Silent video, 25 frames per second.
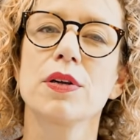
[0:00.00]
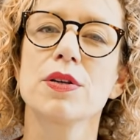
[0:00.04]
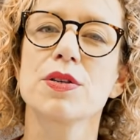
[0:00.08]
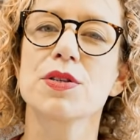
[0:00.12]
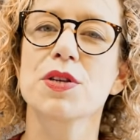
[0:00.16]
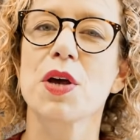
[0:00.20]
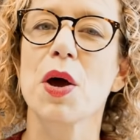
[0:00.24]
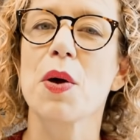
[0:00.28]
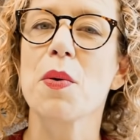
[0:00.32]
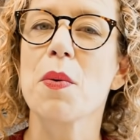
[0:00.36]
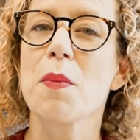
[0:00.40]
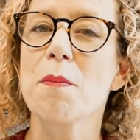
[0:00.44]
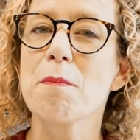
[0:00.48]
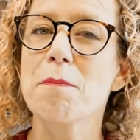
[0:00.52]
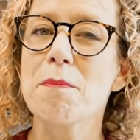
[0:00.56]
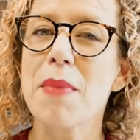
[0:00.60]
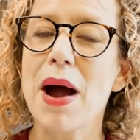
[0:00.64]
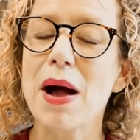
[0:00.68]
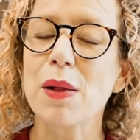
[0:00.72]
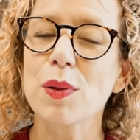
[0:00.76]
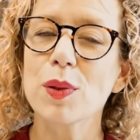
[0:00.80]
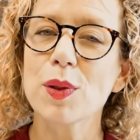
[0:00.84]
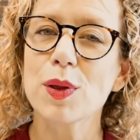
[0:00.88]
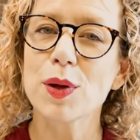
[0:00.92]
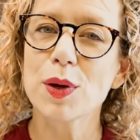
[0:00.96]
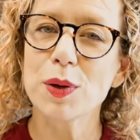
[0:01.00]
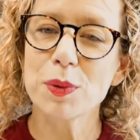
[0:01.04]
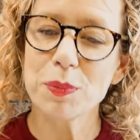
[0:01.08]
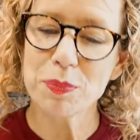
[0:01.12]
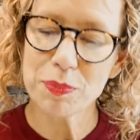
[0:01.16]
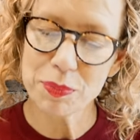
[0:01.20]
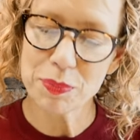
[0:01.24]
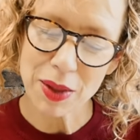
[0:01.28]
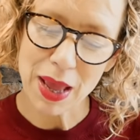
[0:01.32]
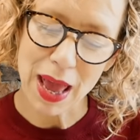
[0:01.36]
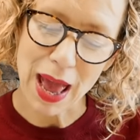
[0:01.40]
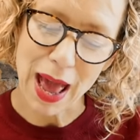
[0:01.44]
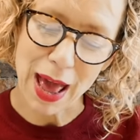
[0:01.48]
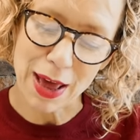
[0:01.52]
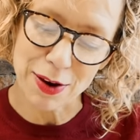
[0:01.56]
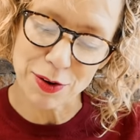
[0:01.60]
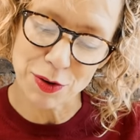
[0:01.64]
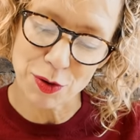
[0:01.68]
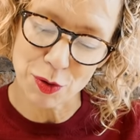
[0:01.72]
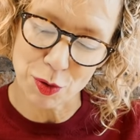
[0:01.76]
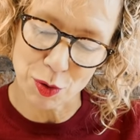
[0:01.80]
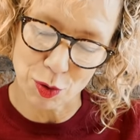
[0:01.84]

So Malcolm and